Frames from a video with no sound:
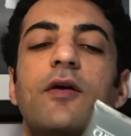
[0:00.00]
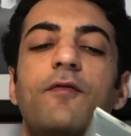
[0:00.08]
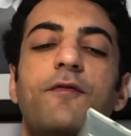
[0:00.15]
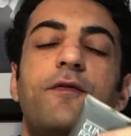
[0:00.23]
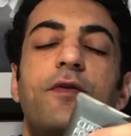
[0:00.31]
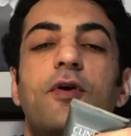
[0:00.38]

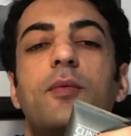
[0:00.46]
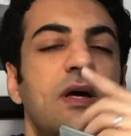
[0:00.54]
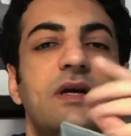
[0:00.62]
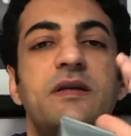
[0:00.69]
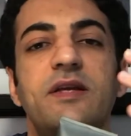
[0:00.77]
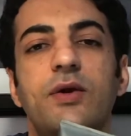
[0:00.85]
firm
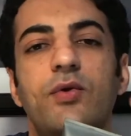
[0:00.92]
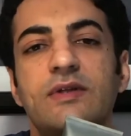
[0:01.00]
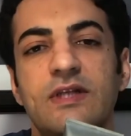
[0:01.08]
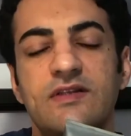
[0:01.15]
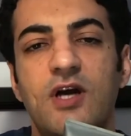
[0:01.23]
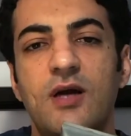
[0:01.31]

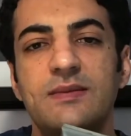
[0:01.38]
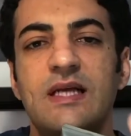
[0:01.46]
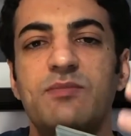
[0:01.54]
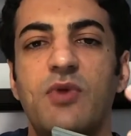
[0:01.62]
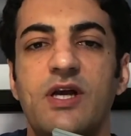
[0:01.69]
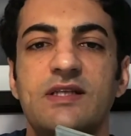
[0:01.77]
during the time
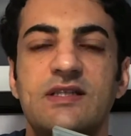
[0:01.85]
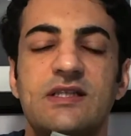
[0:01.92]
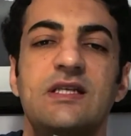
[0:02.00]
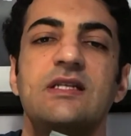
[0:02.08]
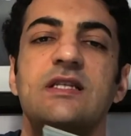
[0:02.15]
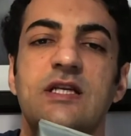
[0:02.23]
that my
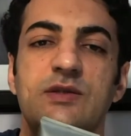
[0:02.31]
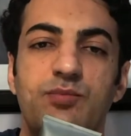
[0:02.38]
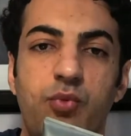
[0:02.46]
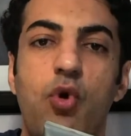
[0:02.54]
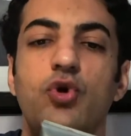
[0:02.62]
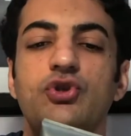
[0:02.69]
skin is
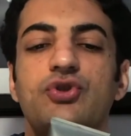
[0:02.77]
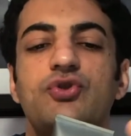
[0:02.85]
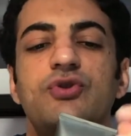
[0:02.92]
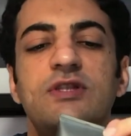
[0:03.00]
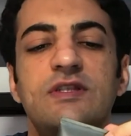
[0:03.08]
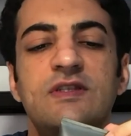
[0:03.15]
exposed
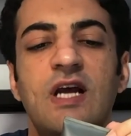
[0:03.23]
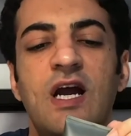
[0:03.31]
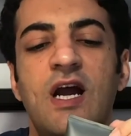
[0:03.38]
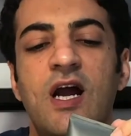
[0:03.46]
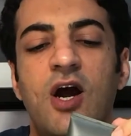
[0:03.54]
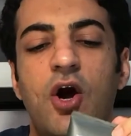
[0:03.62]
to this
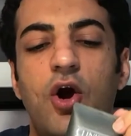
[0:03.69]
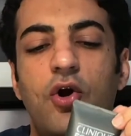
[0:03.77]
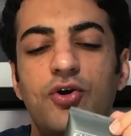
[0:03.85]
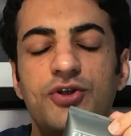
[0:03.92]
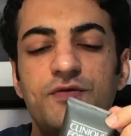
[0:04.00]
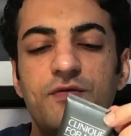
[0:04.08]

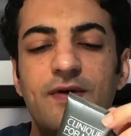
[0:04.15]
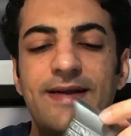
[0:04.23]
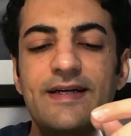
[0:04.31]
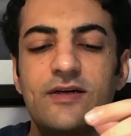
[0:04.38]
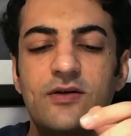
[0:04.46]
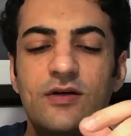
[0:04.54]
harsh
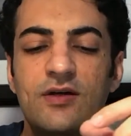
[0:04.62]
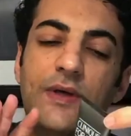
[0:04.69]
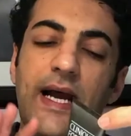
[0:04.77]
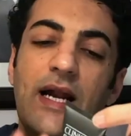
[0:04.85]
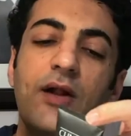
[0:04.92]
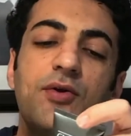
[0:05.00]
weather.
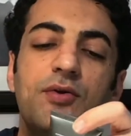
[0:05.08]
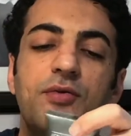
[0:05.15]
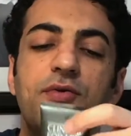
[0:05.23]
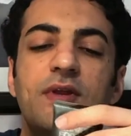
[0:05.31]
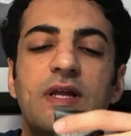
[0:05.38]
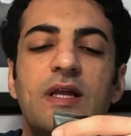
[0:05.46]
Another
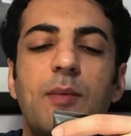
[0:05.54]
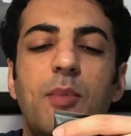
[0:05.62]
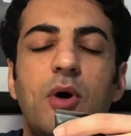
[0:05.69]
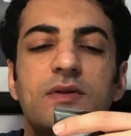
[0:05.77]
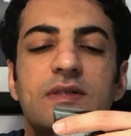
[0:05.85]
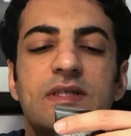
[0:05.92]
thing
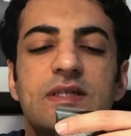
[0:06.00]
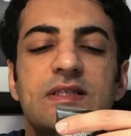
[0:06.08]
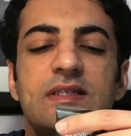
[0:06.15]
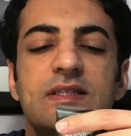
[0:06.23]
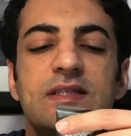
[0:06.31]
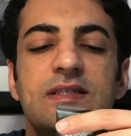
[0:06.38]
about
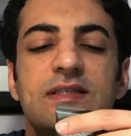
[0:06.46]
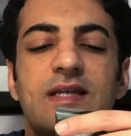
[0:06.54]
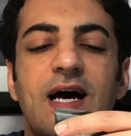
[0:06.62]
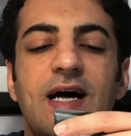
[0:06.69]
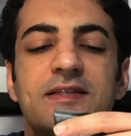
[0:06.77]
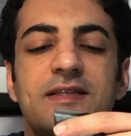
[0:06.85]
this is
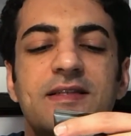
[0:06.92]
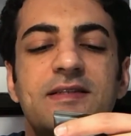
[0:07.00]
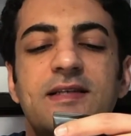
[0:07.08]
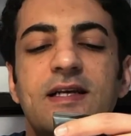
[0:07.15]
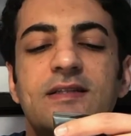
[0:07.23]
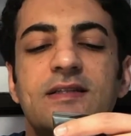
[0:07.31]
that it
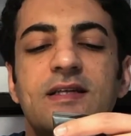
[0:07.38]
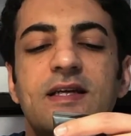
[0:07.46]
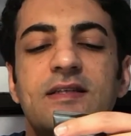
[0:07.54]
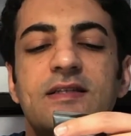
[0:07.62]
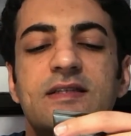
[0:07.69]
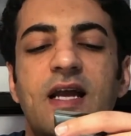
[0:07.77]
says
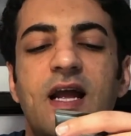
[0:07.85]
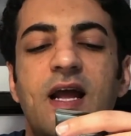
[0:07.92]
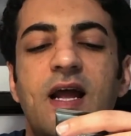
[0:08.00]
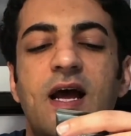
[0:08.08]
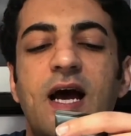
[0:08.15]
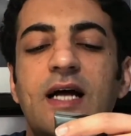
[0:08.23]
it's
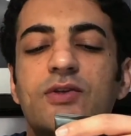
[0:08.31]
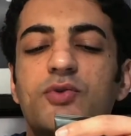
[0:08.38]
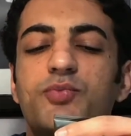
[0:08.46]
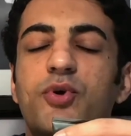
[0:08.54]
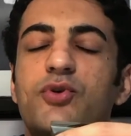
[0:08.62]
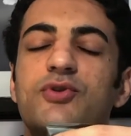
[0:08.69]

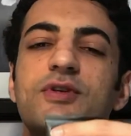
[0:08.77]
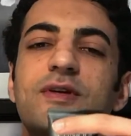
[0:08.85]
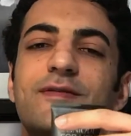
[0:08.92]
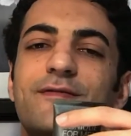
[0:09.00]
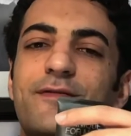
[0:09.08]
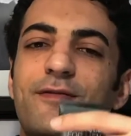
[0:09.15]

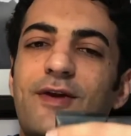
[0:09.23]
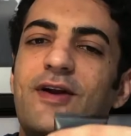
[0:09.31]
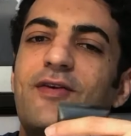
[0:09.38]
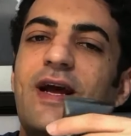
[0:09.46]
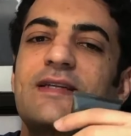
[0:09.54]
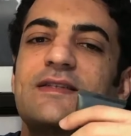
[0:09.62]
100%
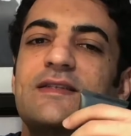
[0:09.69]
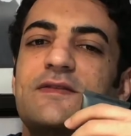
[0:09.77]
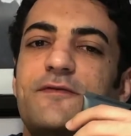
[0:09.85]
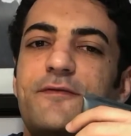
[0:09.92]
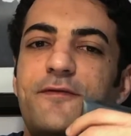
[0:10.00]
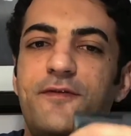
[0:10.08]

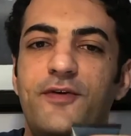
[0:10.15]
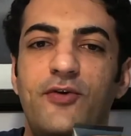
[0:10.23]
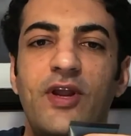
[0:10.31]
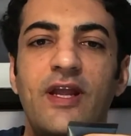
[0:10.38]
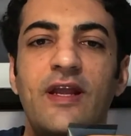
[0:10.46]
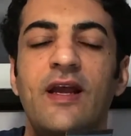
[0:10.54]
fragrance
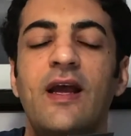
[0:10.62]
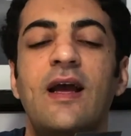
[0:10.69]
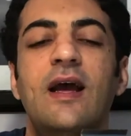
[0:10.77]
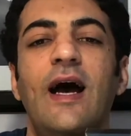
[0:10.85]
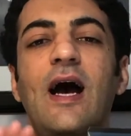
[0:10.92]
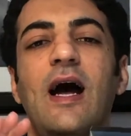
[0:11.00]
free,
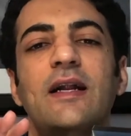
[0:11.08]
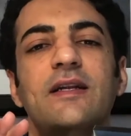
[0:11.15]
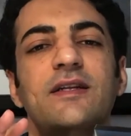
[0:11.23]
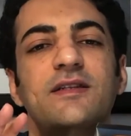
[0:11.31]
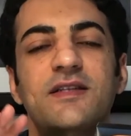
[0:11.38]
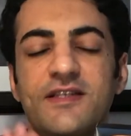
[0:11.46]

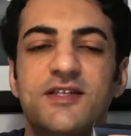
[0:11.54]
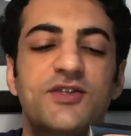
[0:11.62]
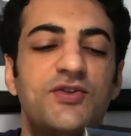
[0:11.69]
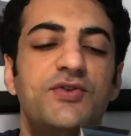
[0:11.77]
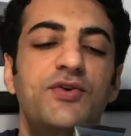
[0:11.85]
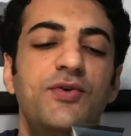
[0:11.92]
and this
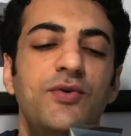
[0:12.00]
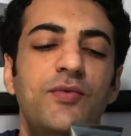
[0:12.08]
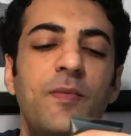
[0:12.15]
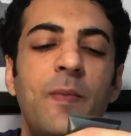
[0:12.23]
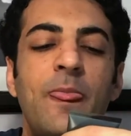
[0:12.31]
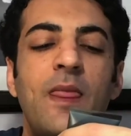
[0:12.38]
is
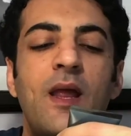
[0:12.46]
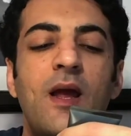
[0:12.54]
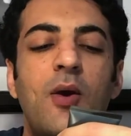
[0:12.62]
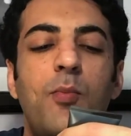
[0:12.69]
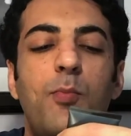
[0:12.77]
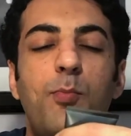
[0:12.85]
true,
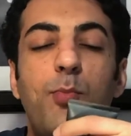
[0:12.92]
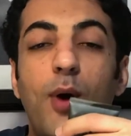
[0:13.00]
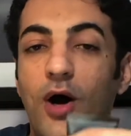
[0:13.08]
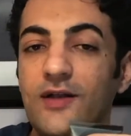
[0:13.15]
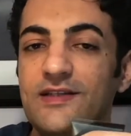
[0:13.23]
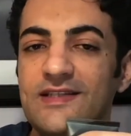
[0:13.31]

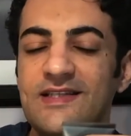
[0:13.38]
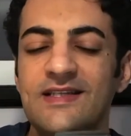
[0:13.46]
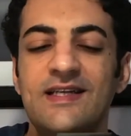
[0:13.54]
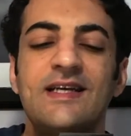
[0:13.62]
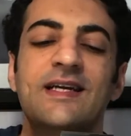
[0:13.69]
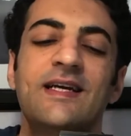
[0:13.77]
but